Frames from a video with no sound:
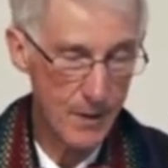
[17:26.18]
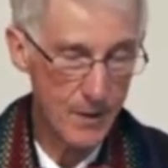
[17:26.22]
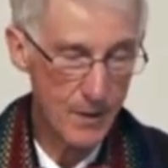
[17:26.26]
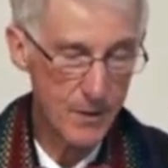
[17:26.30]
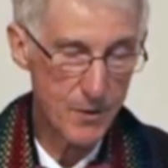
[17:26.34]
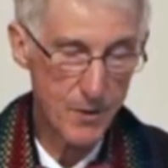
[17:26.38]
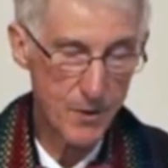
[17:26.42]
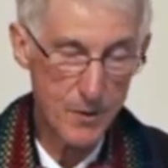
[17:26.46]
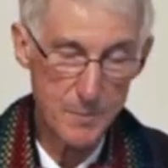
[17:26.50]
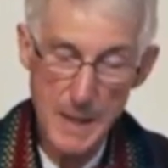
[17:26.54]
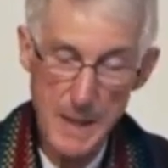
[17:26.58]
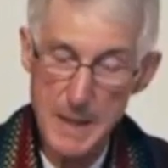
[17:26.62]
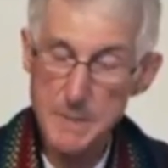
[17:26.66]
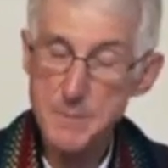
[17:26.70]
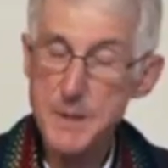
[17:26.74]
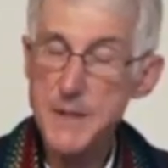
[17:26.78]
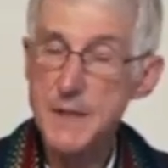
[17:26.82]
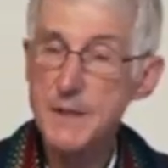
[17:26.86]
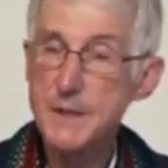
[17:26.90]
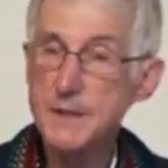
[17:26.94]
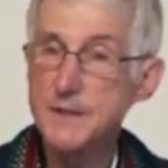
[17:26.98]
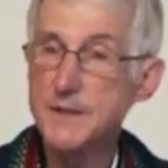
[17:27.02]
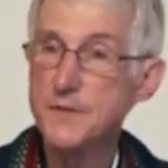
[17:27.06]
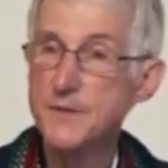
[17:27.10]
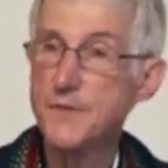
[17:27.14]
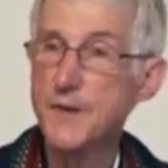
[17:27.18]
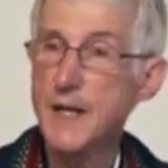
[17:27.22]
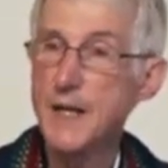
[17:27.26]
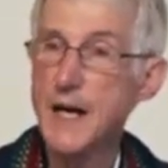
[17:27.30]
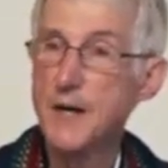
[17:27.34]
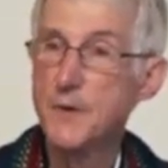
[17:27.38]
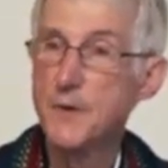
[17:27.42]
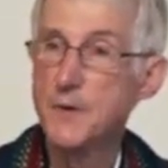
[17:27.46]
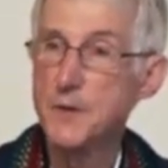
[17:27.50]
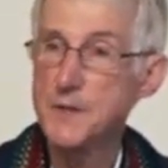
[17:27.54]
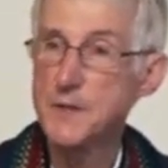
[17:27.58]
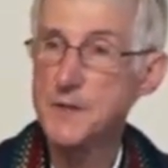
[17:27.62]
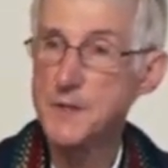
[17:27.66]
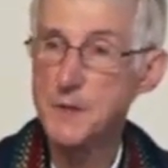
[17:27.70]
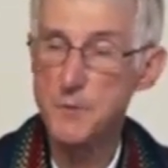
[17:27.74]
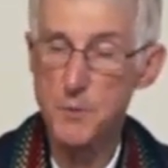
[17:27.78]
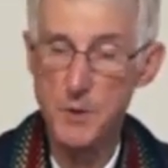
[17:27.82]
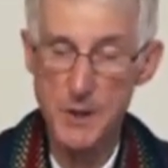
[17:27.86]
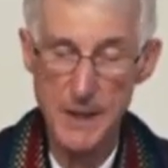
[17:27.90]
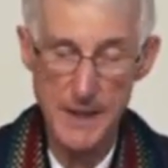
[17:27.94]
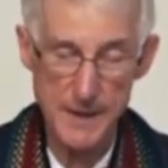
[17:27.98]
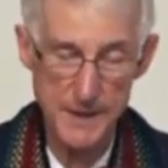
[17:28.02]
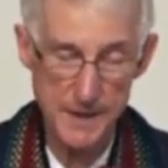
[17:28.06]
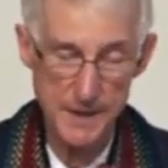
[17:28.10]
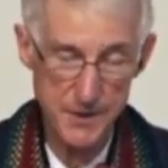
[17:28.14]
Or maybe the flowers were
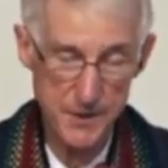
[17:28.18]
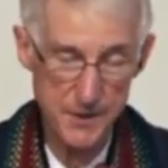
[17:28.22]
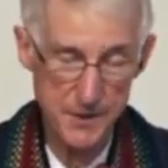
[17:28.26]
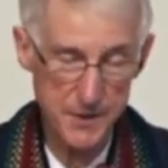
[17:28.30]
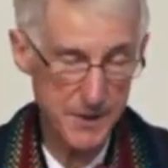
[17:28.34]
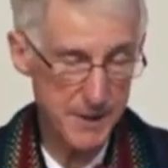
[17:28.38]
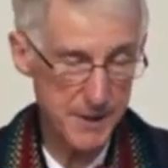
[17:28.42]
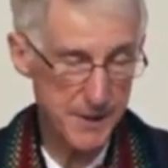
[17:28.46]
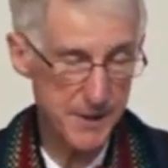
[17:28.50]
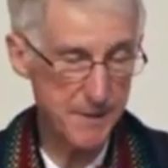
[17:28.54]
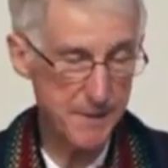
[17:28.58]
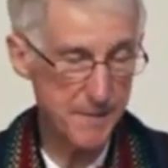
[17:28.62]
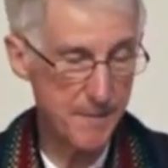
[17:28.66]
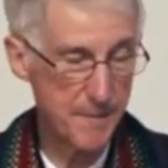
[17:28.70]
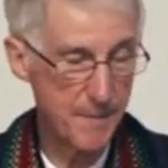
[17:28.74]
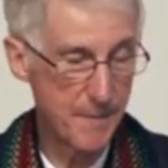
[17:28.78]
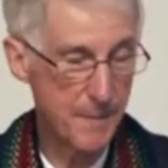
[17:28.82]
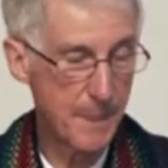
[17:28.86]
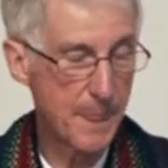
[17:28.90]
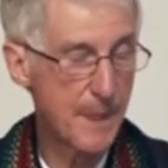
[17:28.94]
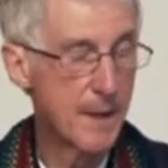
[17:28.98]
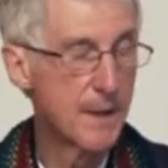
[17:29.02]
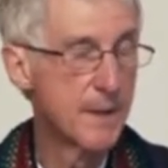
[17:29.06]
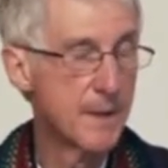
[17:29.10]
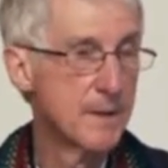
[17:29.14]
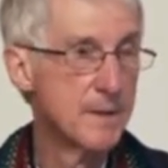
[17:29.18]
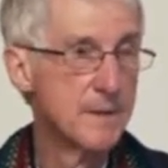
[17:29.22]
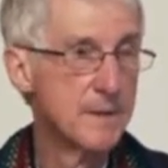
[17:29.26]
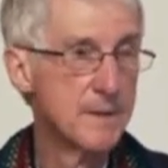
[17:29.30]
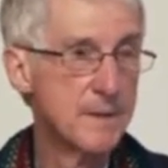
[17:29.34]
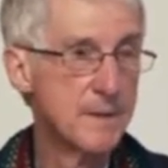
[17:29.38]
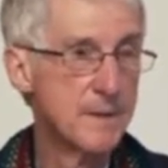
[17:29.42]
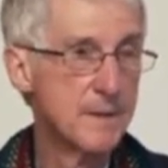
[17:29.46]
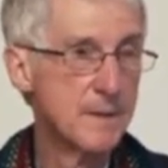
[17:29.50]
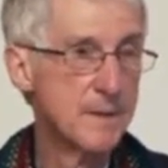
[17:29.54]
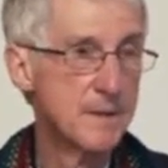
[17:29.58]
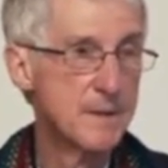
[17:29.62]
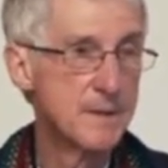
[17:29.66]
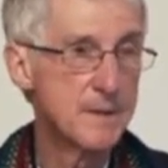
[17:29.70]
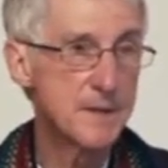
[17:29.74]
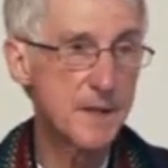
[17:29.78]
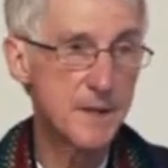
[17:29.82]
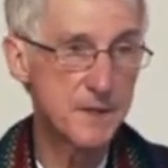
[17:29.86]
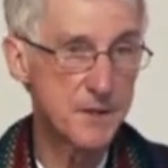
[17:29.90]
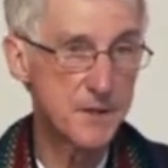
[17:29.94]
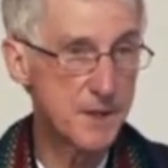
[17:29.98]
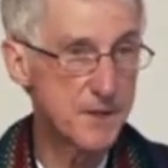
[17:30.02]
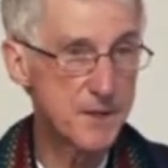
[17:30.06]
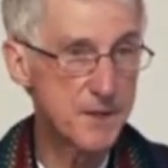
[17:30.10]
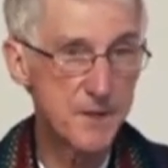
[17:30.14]
on a tree,
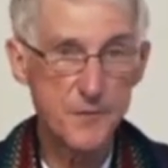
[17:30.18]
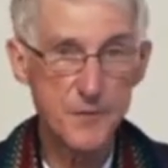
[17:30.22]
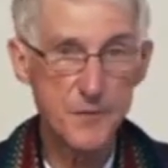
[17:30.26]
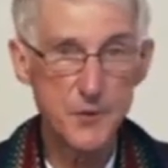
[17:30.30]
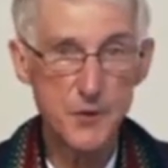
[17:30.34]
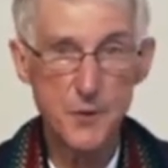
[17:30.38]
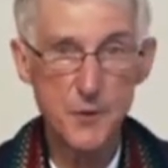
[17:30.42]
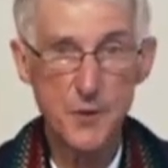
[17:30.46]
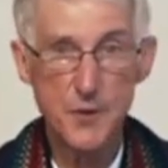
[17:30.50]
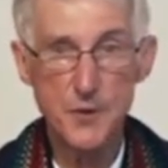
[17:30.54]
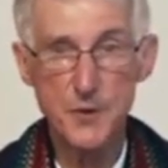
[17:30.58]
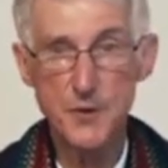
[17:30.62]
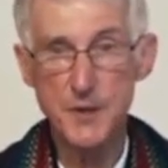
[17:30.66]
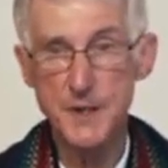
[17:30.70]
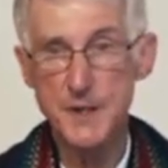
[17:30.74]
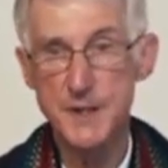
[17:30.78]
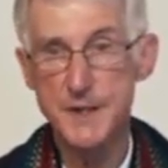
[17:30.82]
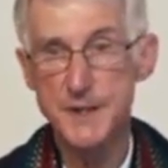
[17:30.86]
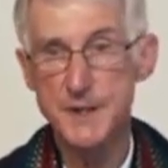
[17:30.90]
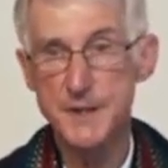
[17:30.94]
such as a fruit tree.